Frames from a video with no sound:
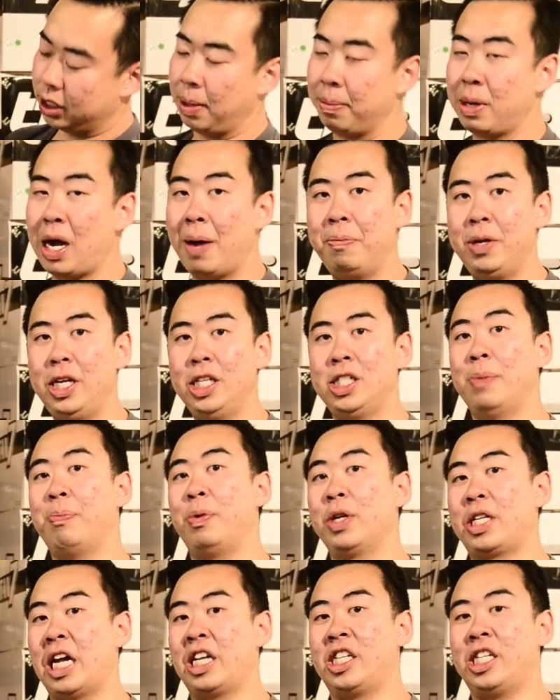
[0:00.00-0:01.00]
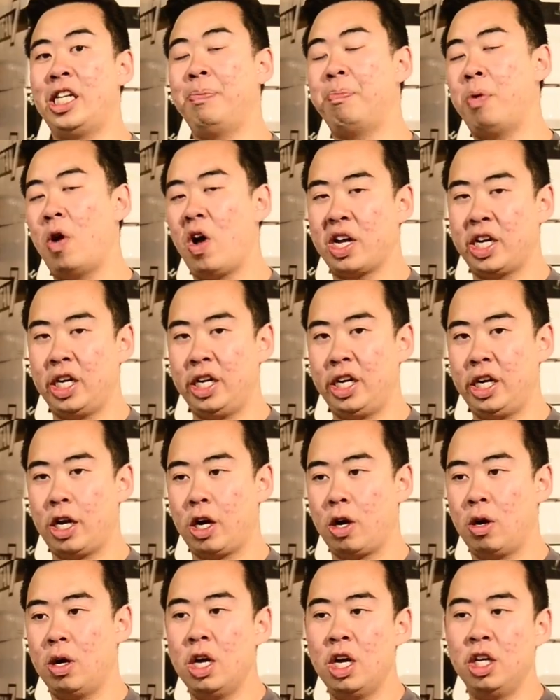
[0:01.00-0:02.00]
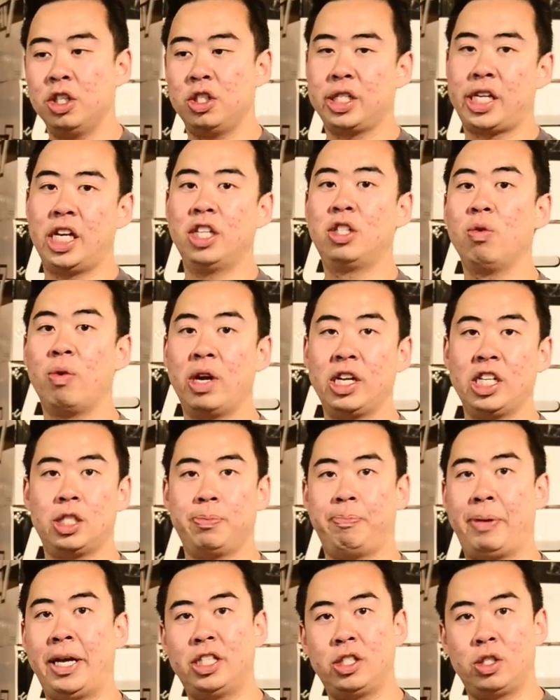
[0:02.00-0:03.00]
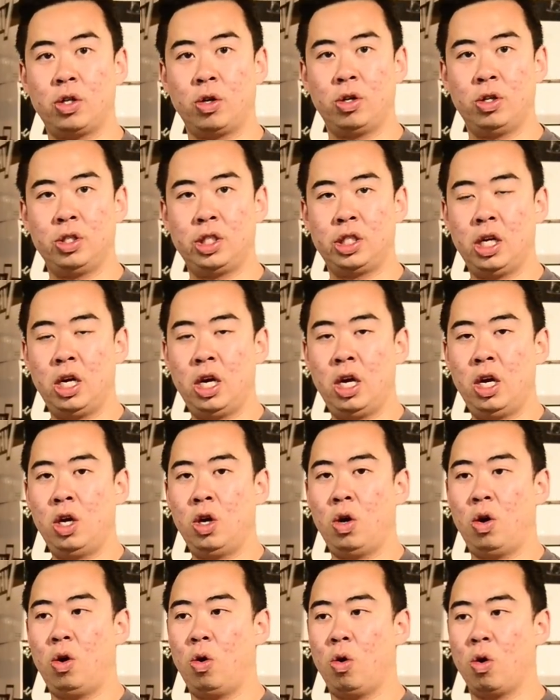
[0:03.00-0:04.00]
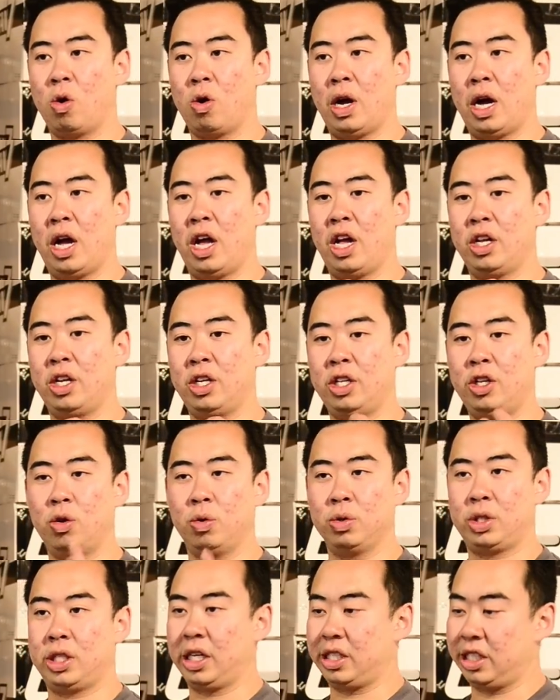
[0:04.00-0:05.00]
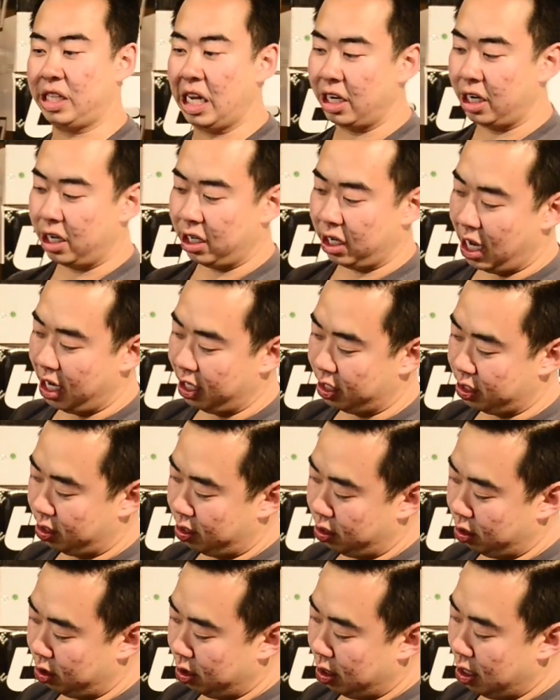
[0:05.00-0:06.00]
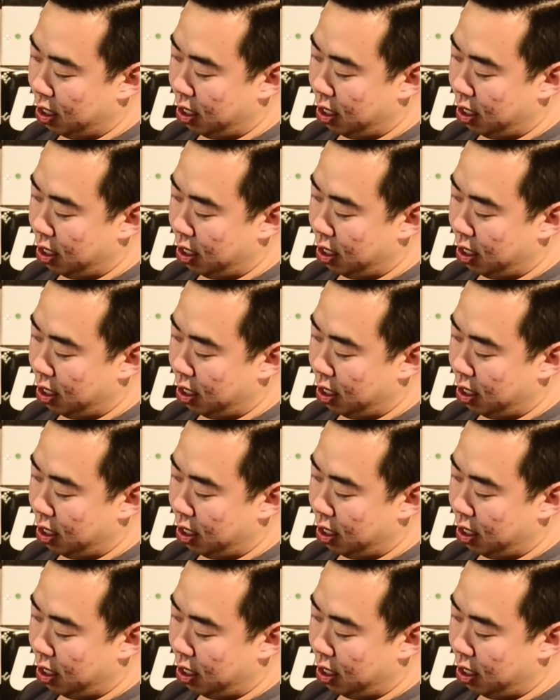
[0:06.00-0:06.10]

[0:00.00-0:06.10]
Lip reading: Some companies, they put that deep pocket in there, just in case you're running spacers or, you know, the extended lugs,